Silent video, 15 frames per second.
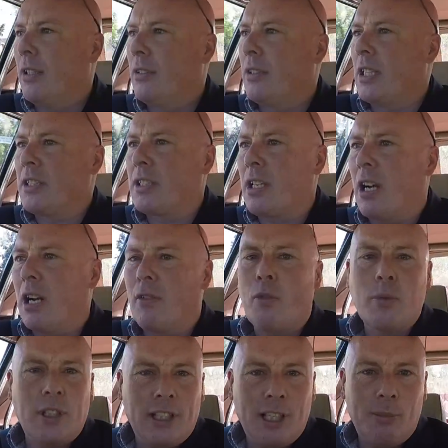This car, if it
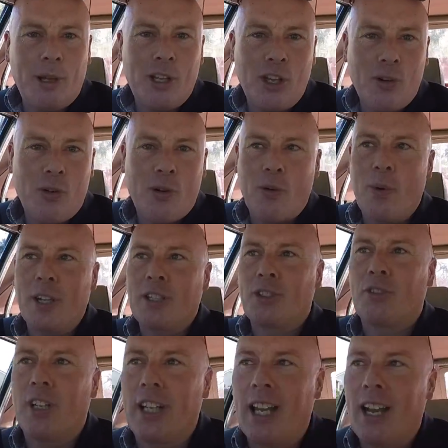was a little bit newer with its
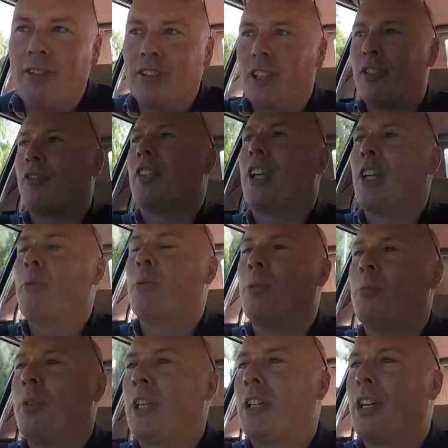3.5 litre V8,
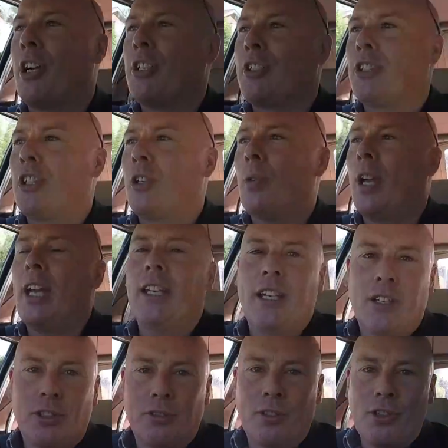would be costing you
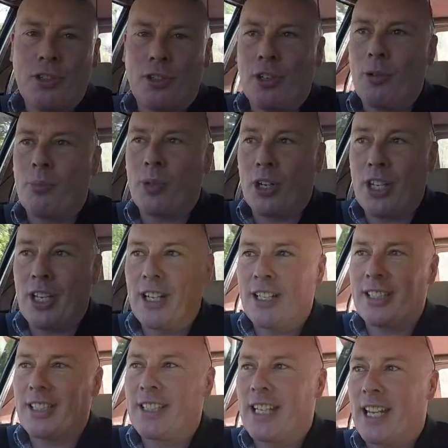€1,800 per year
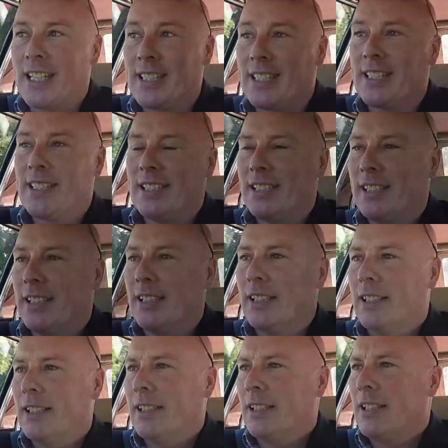to tax. It's
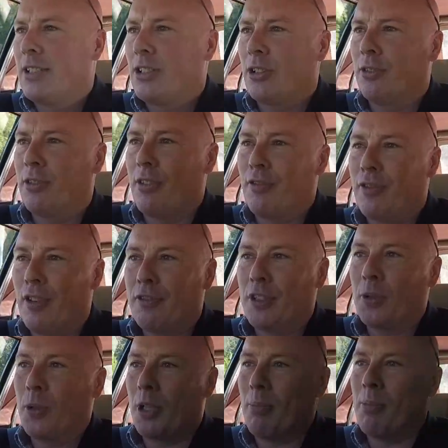150
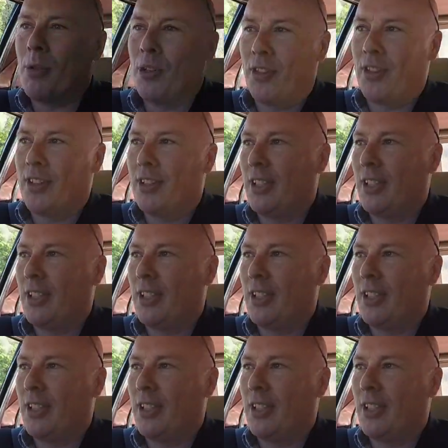quid a month.